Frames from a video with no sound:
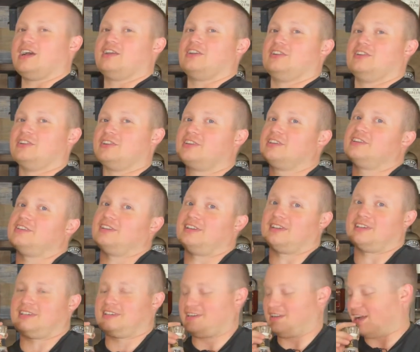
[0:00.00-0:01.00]
you're going to
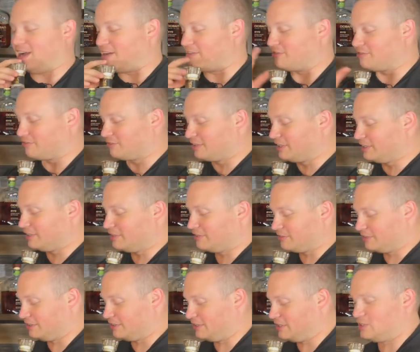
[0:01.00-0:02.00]
like it. I really,
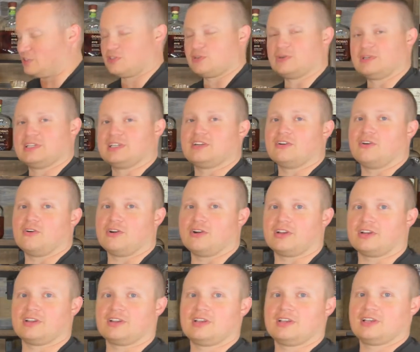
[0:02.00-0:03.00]
really enjoyed it
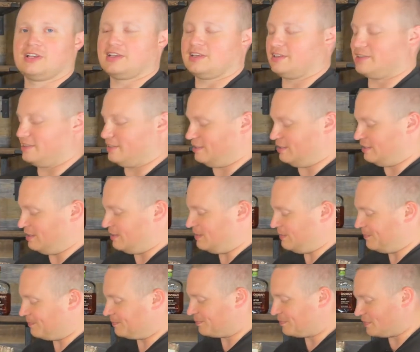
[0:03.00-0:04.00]
on the
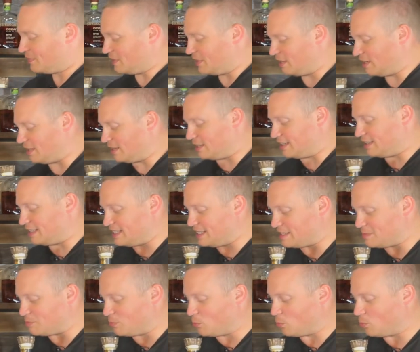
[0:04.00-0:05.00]
uh,
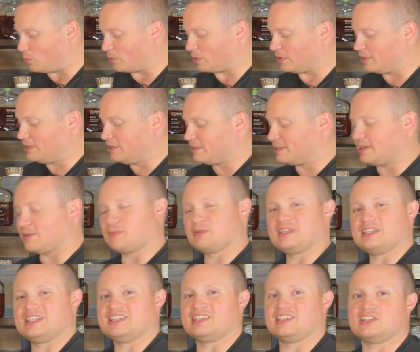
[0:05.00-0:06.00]
neat pour that we
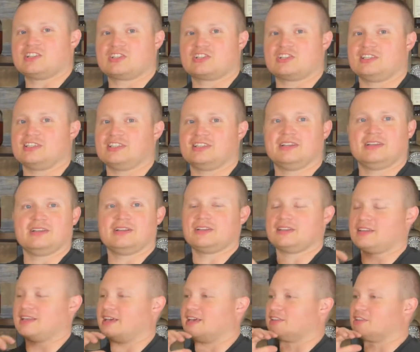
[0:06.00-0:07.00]
did initially.
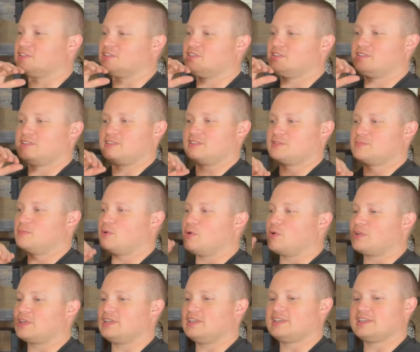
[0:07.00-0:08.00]
That
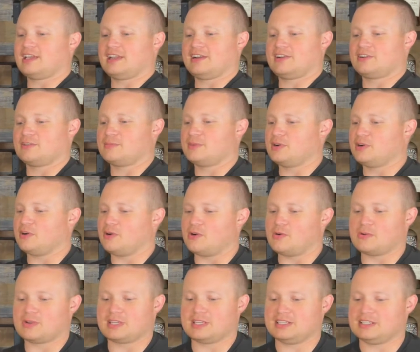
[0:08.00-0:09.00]
smoky caramel
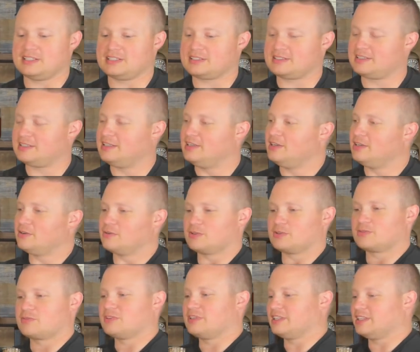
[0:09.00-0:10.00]
oakiness
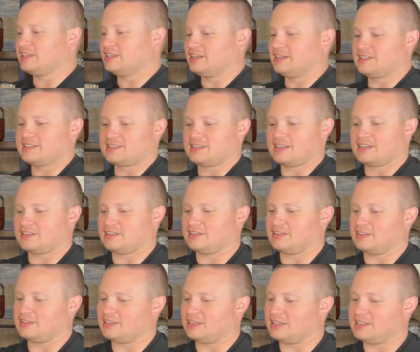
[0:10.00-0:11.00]
was really nice. Got a
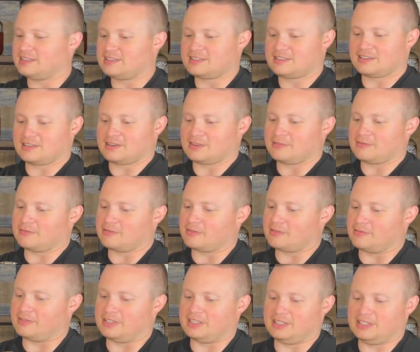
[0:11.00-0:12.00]
hints of
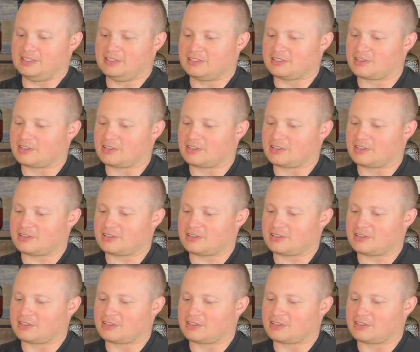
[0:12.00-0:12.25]
vanilla